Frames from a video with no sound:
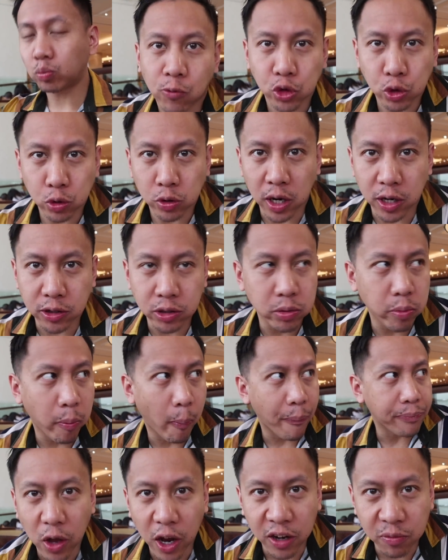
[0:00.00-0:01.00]
So guys,
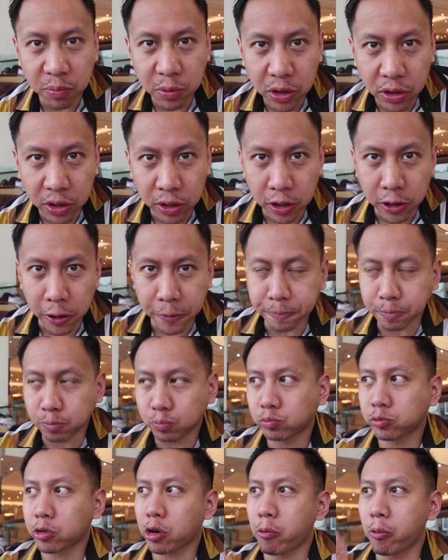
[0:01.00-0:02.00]
I've been thinking,
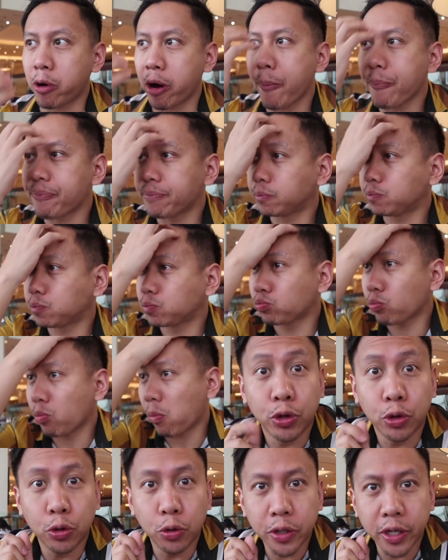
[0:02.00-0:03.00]
right?
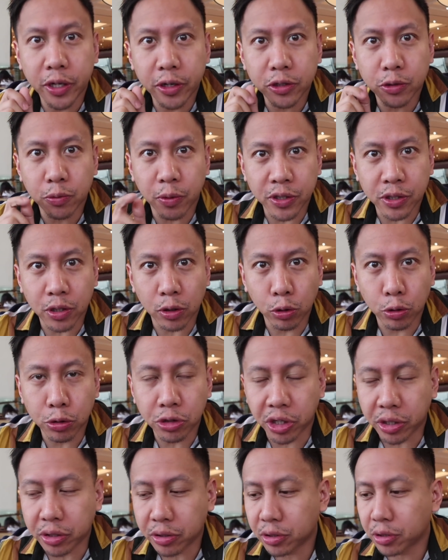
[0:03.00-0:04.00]
New Year's
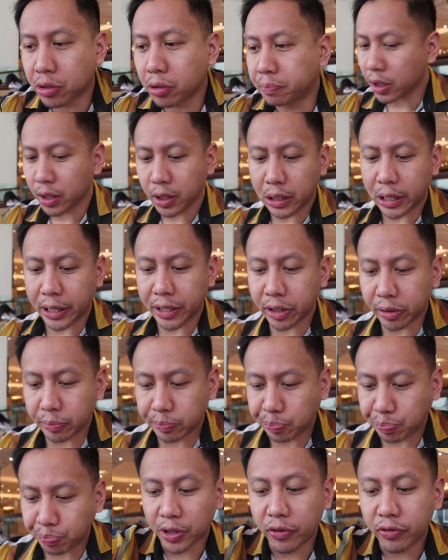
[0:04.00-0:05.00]
resolutions. Like,
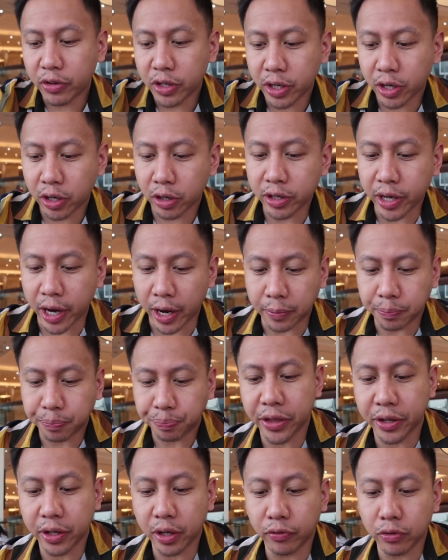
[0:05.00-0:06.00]
every year, yeah.
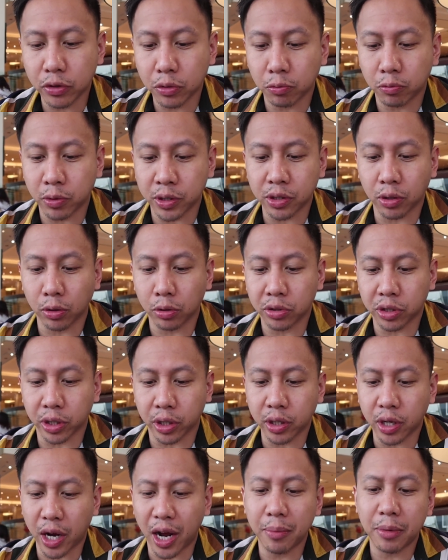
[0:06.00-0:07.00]
Think of a
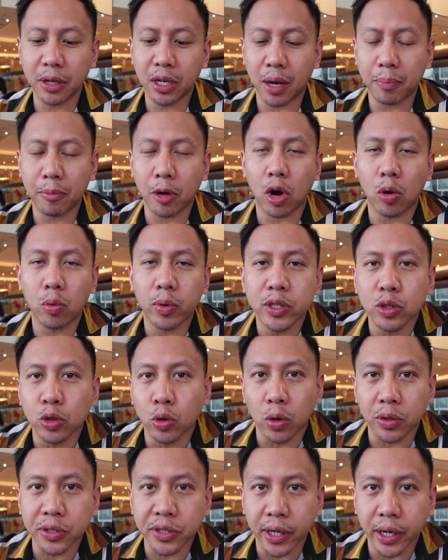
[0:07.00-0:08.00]
resolution. I mean, I'm always
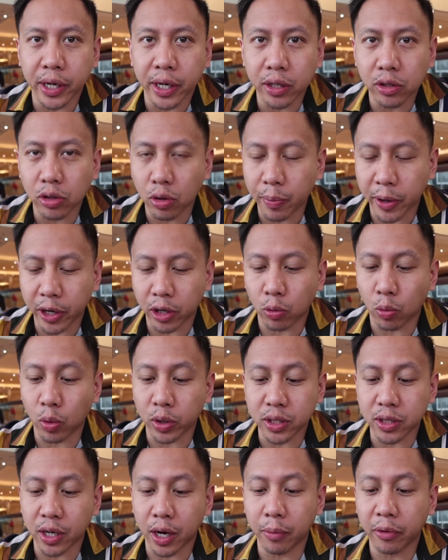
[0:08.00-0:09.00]
goal setting no matter
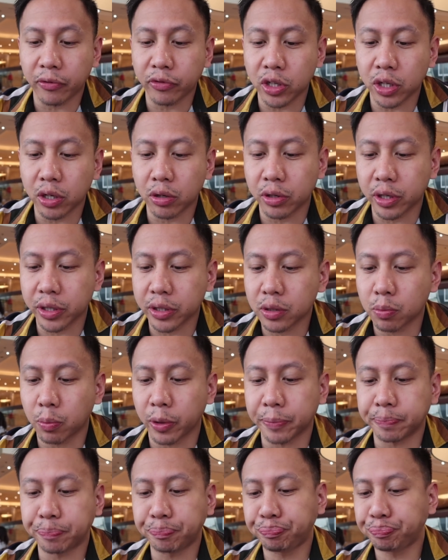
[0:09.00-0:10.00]
what time of the year it is,
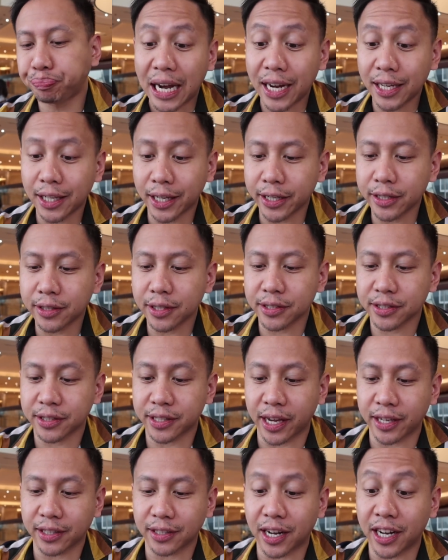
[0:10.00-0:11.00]
but I like to
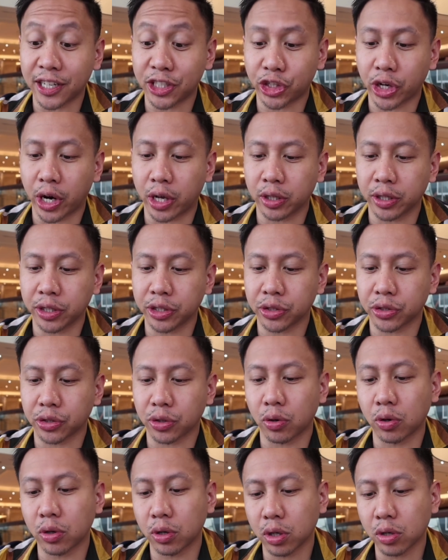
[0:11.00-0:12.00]
set a challenge
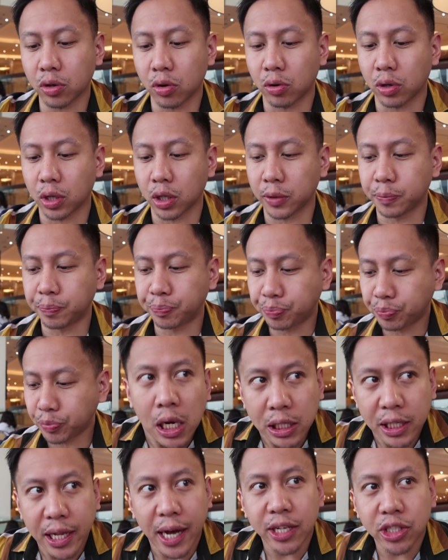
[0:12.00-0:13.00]
or a goal.
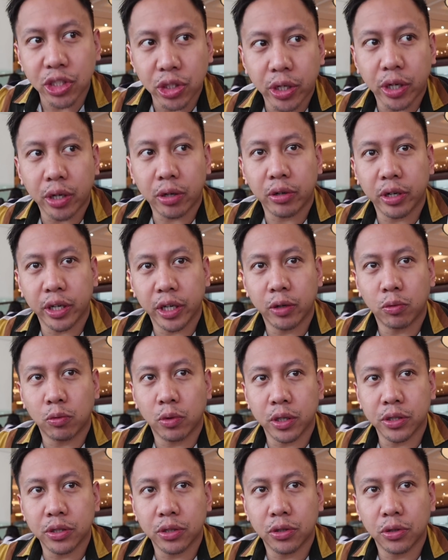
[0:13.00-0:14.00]
Last year, it
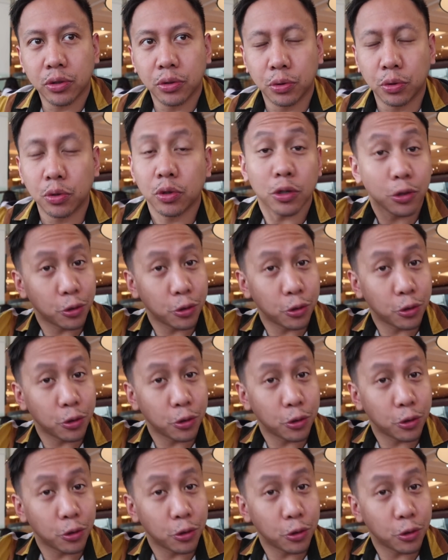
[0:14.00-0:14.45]
was to